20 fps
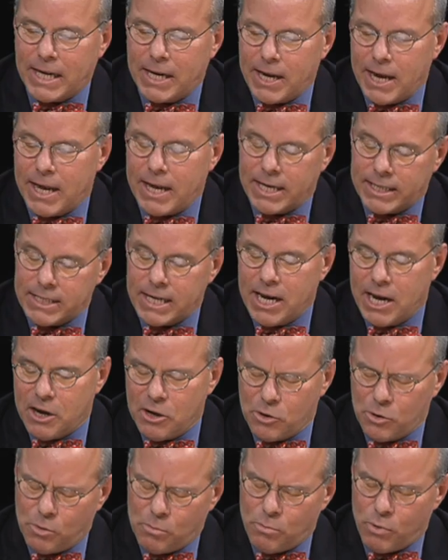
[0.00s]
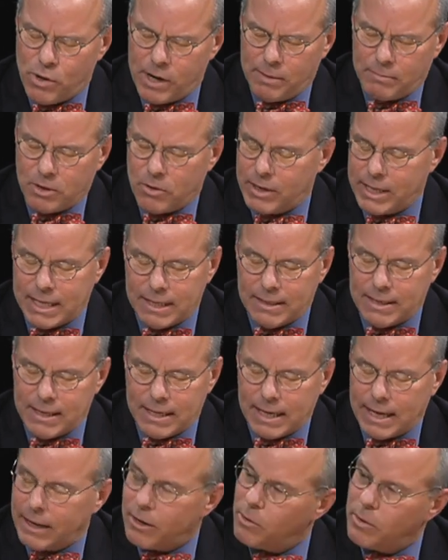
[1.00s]
again, as an 8-year-old boy, I'm going,
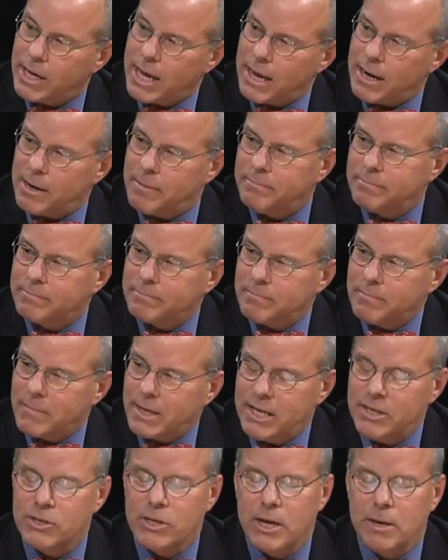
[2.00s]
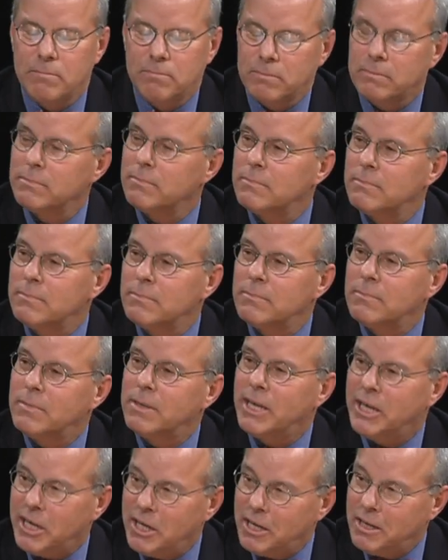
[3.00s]
I don't get it. He said,
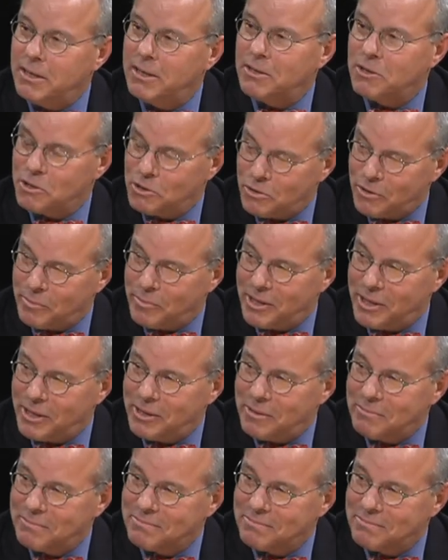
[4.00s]
he contributed.